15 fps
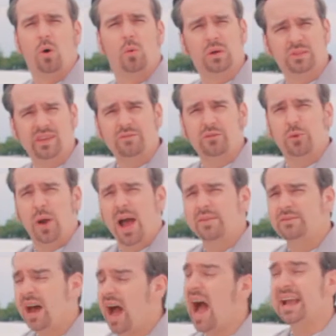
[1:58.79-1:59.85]
Once I've
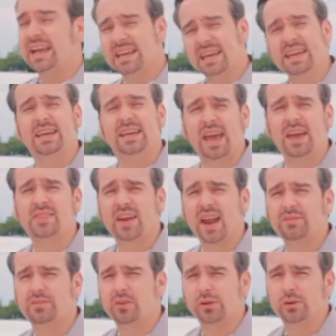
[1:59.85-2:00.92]
arrived, I can indicate that
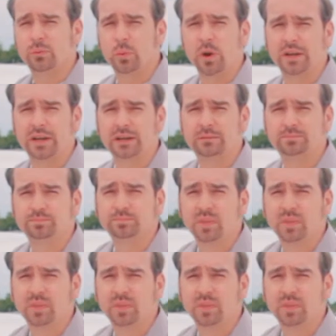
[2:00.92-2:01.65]
I've started working.